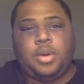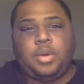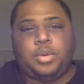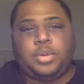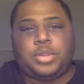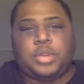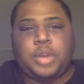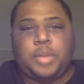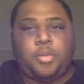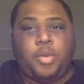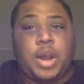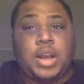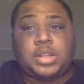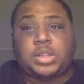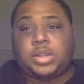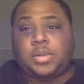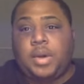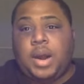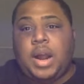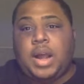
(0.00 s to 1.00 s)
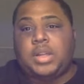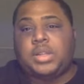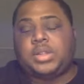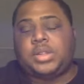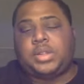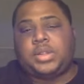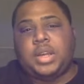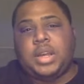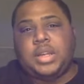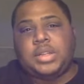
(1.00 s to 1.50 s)
Some
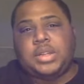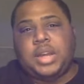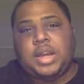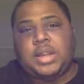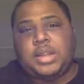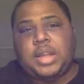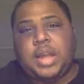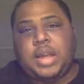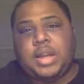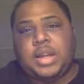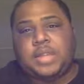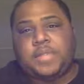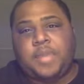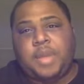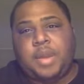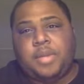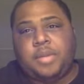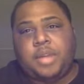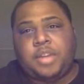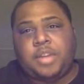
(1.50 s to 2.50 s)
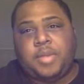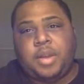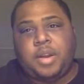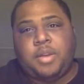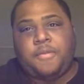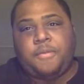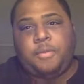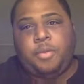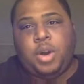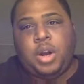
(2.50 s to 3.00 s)
restaurants, things like that, that's been
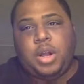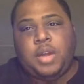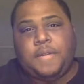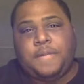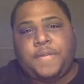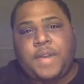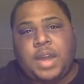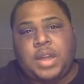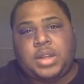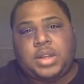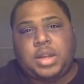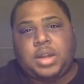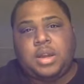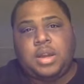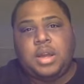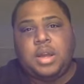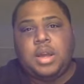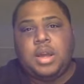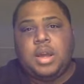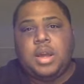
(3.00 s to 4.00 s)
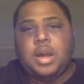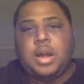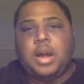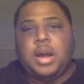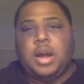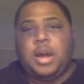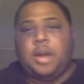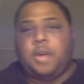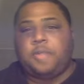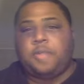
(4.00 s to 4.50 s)
really affected,
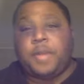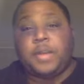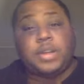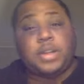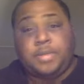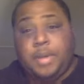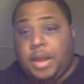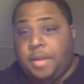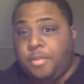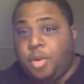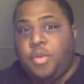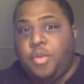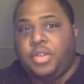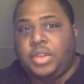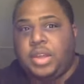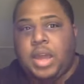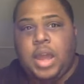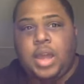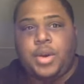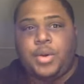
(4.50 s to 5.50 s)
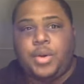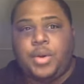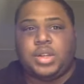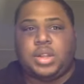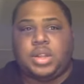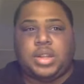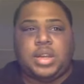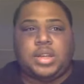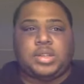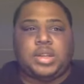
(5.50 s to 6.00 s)
especially like movie theaters
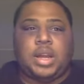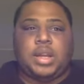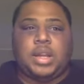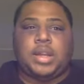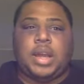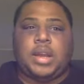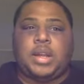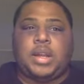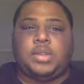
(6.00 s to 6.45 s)
and things like that.